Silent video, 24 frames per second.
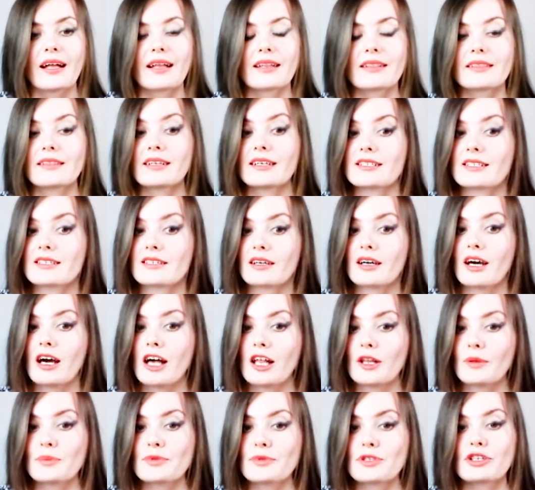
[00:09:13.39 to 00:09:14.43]
The
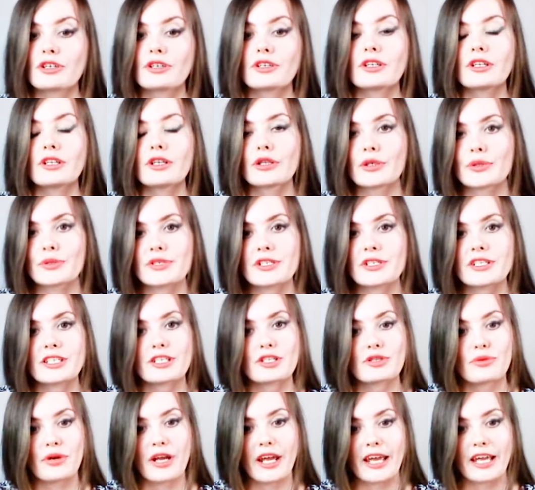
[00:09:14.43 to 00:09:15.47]
sculpture looks
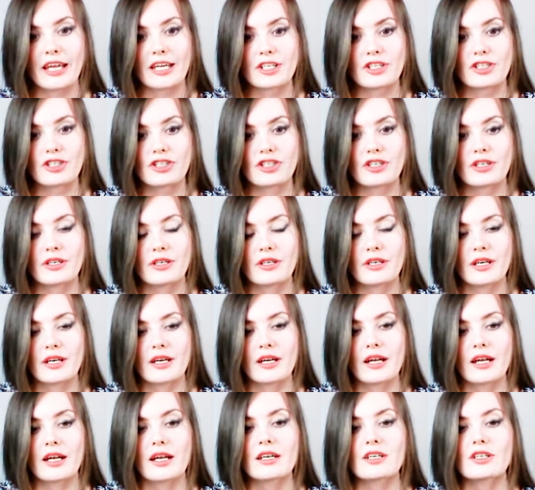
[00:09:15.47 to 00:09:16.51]
strange.
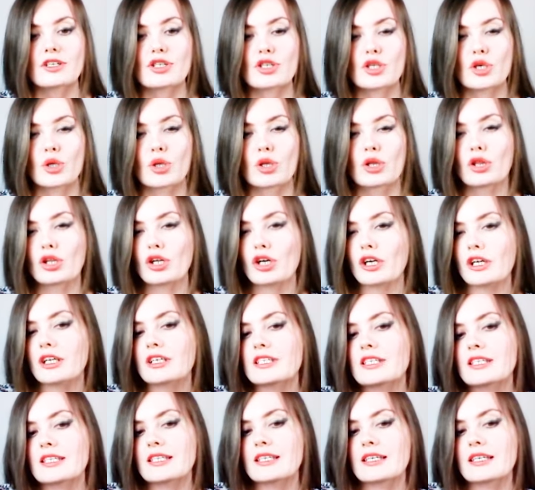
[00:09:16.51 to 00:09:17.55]
So
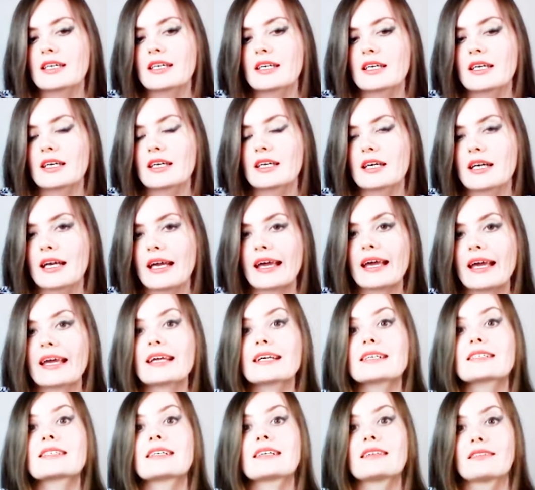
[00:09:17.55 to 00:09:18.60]
looks
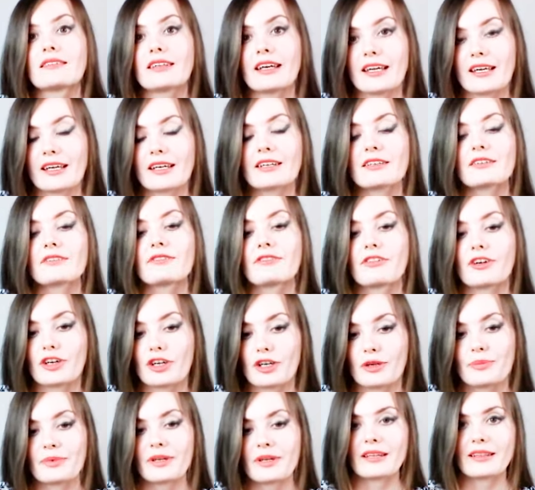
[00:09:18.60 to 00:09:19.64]
is a linking
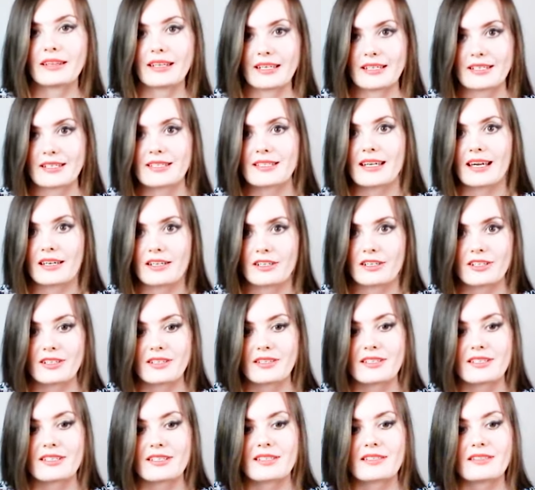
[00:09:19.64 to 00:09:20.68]
verb in this
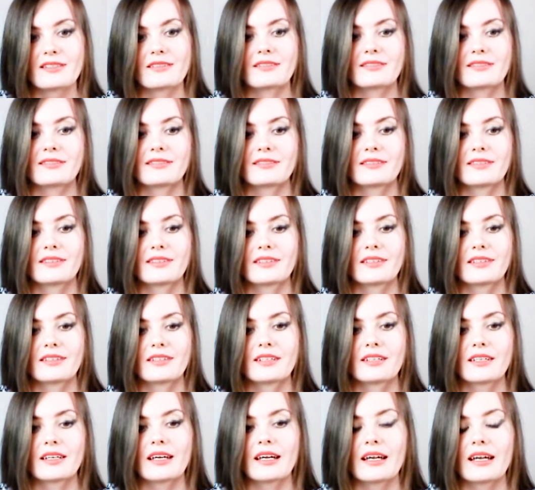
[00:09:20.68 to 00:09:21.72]
sentence.
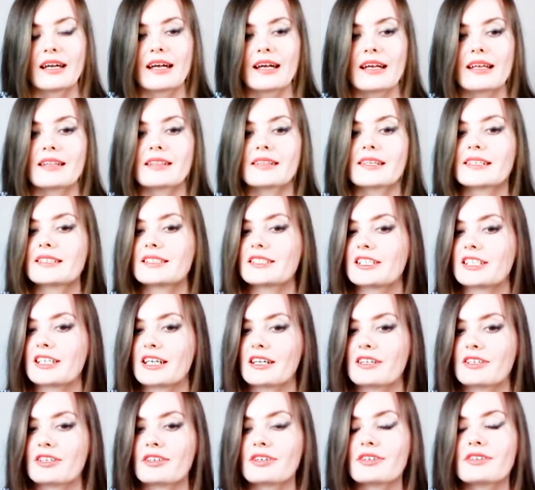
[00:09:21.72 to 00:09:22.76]
The
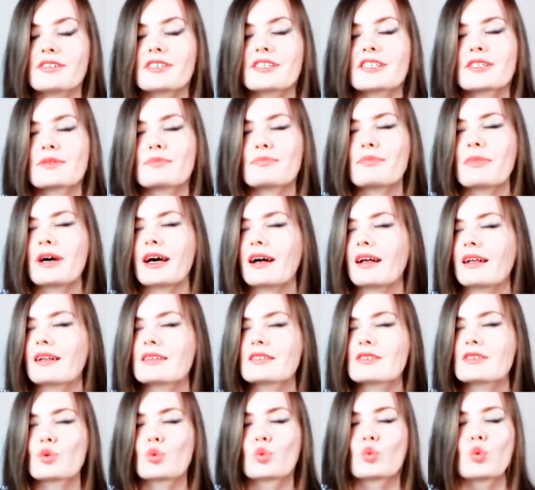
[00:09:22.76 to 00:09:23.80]
dinner
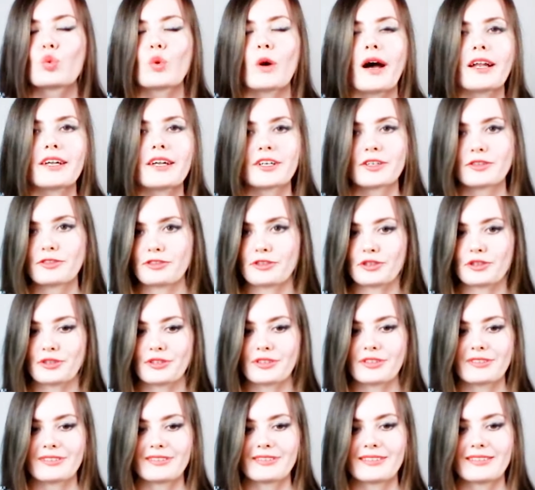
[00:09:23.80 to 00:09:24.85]
smells
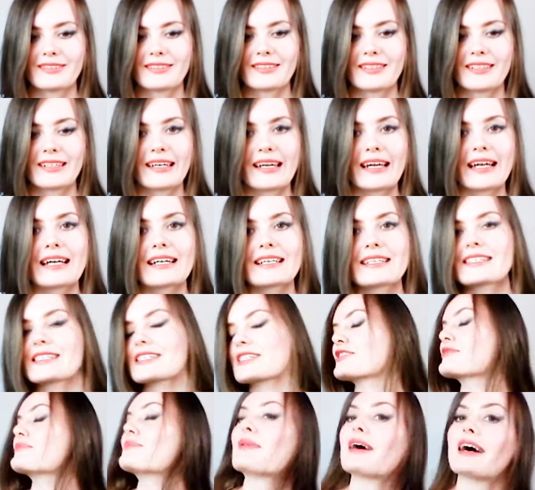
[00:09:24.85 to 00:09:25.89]
wonderful.
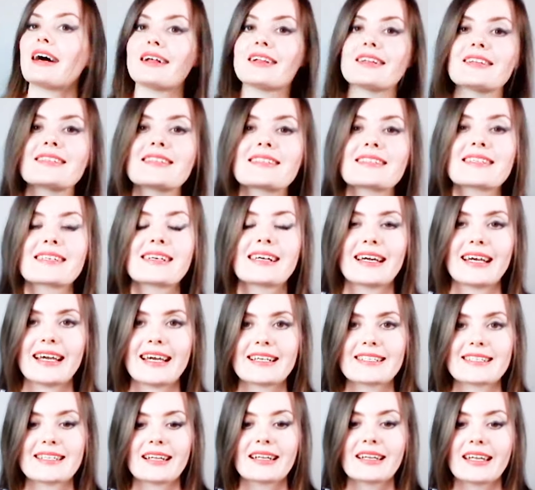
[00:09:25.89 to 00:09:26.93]
Smells
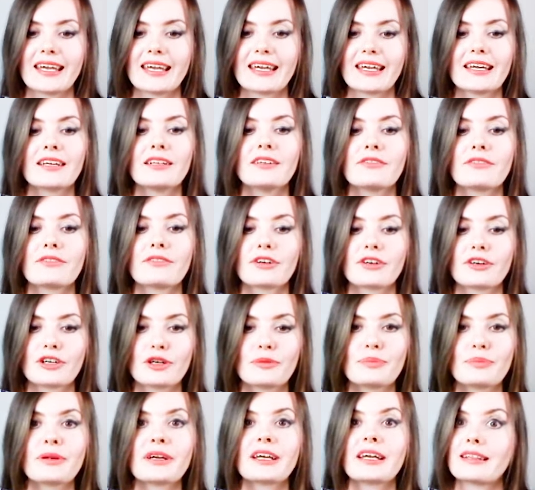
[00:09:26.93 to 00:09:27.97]
is a linking
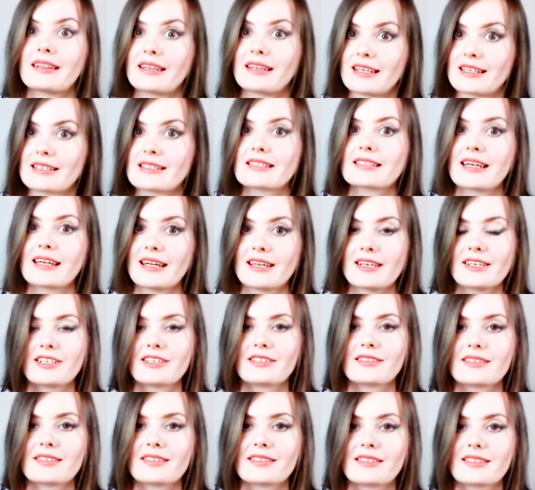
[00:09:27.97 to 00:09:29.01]
verb in this
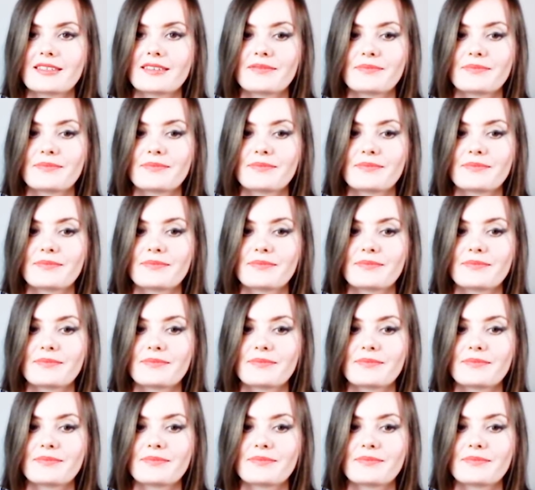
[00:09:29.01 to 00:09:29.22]
sentence.